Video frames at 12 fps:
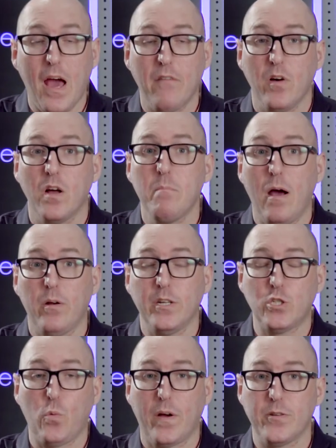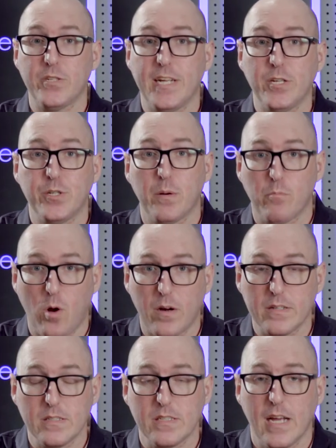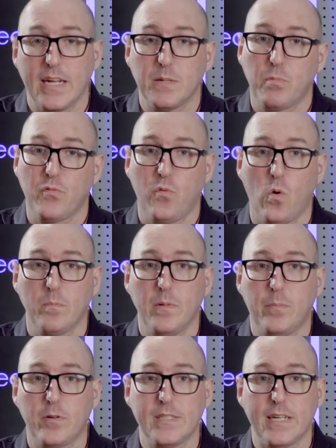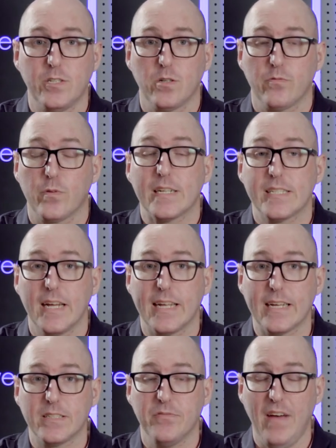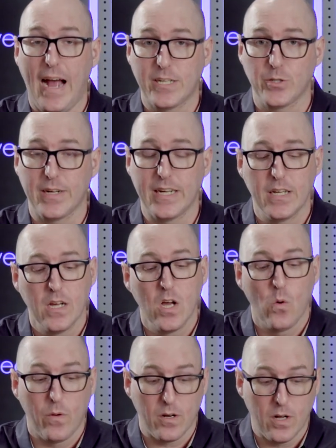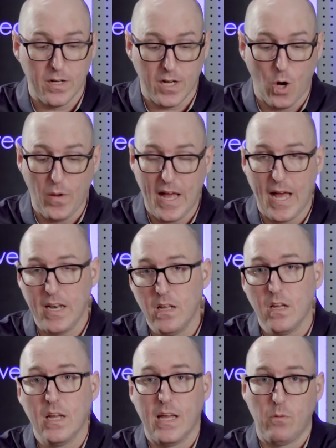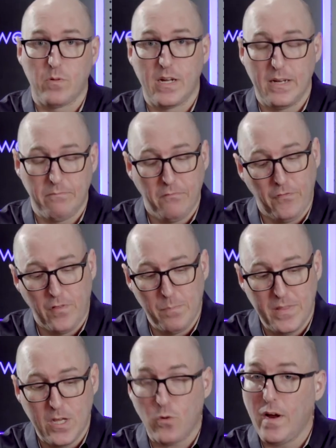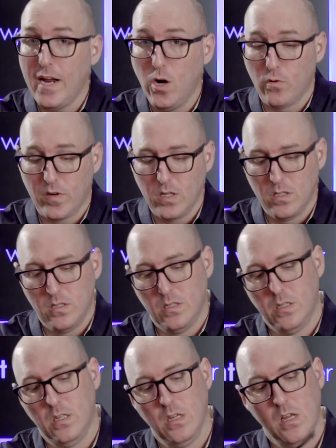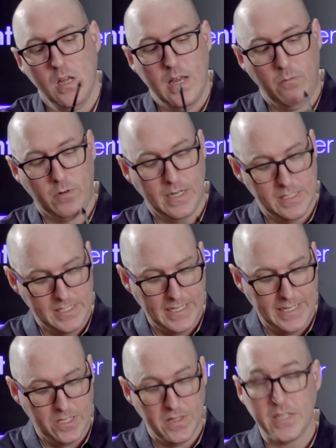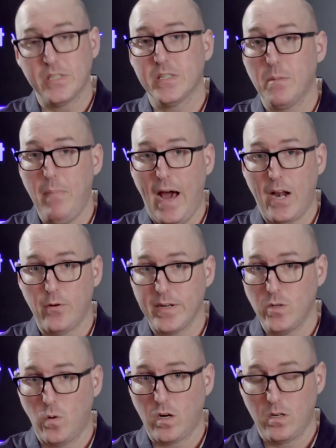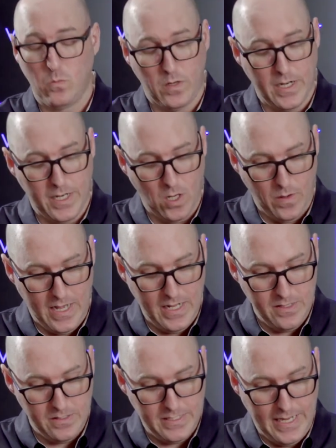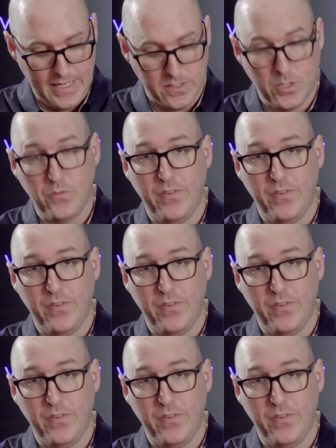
have unmounted your weather station and brought it inside to perform the procedure of resetting it to factory, we are going to go ahead and we're going to flip the array over, and we're going to see here this is the battery door. We're going to go ahead and take two